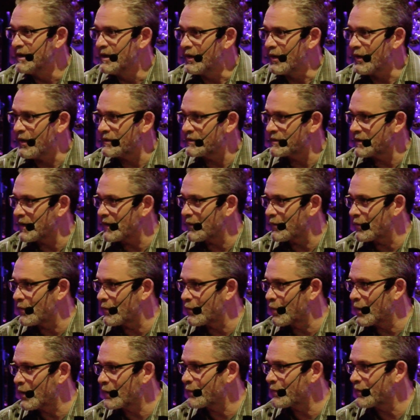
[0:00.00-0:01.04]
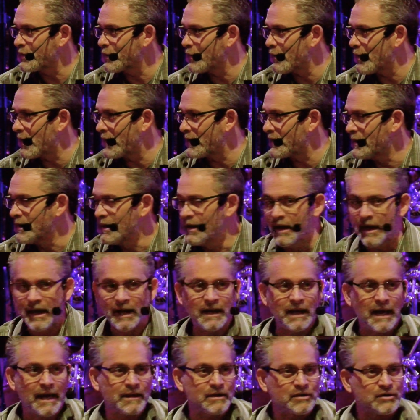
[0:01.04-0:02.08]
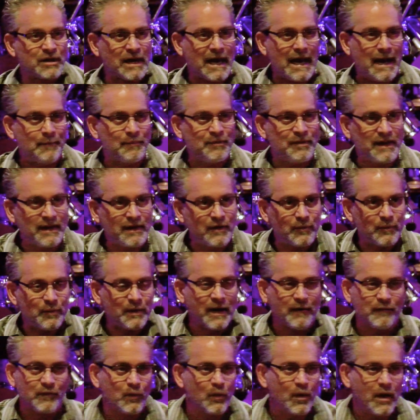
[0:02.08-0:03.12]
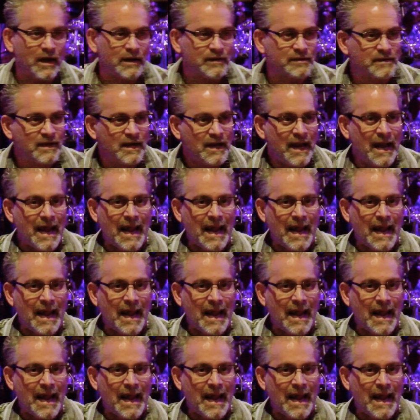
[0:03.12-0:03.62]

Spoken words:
or work with you on at a job thing or whatever it was,